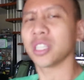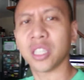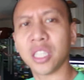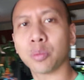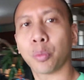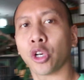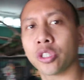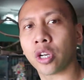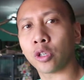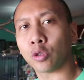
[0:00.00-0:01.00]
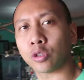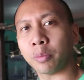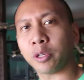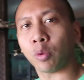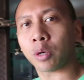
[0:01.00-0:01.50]
These birds are known to
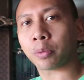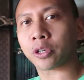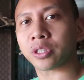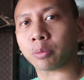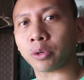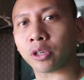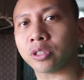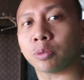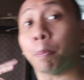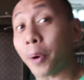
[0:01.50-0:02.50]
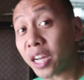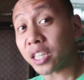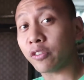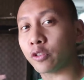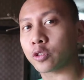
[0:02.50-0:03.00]
be one-person birds,
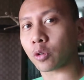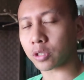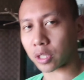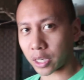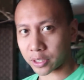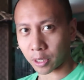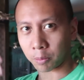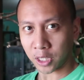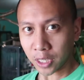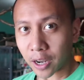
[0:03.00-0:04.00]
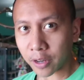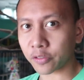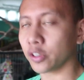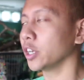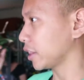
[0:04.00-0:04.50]
but if you socialize them
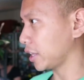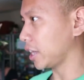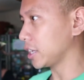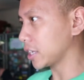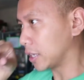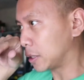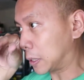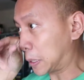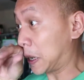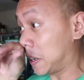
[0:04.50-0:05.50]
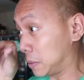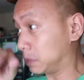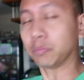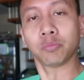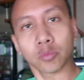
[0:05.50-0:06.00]
enough, they can
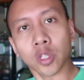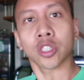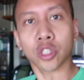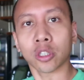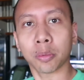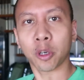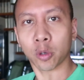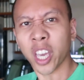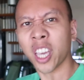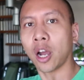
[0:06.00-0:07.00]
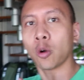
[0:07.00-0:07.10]
start to be okay